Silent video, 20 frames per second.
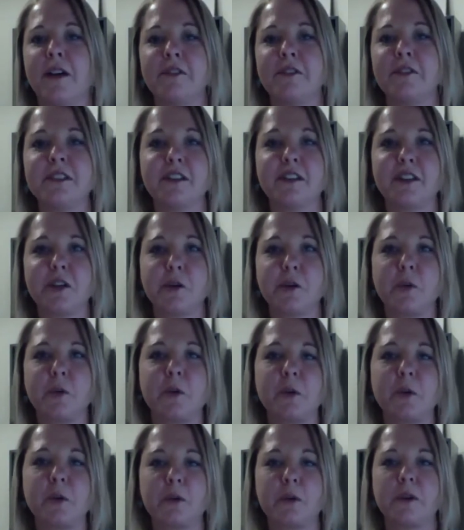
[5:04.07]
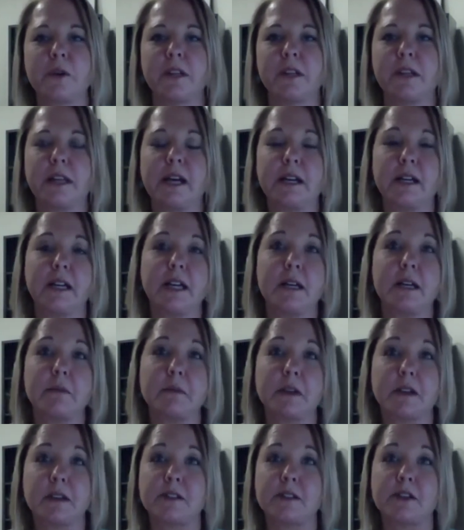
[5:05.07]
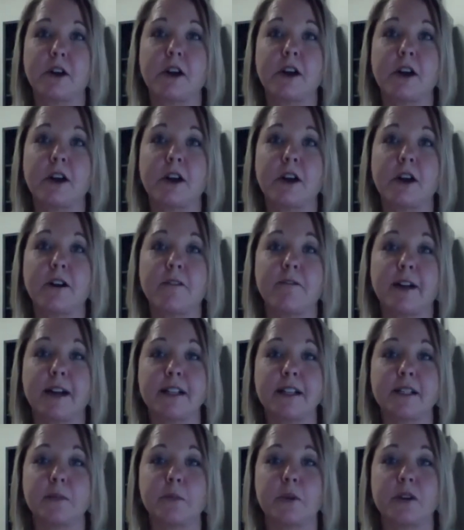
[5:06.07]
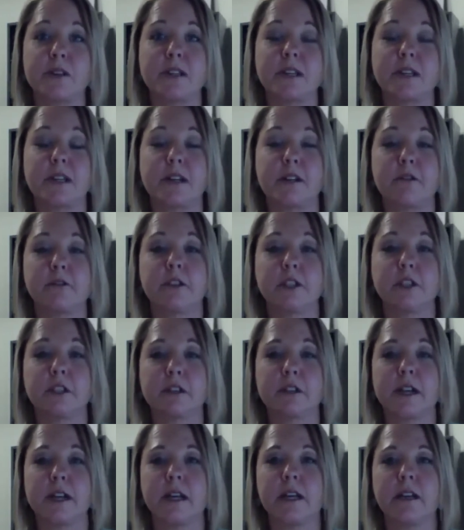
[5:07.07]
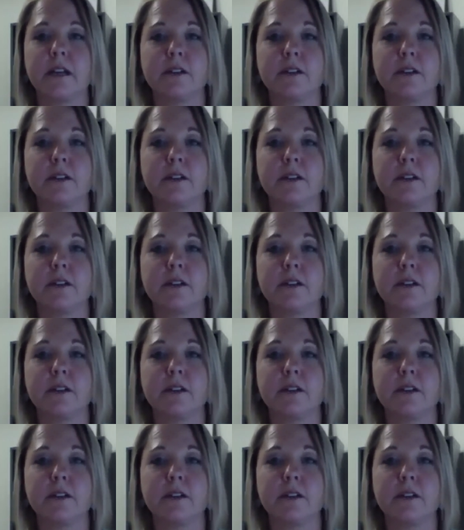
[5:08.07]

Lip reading: I have to tell you, we were really lucky because our vice president of learning,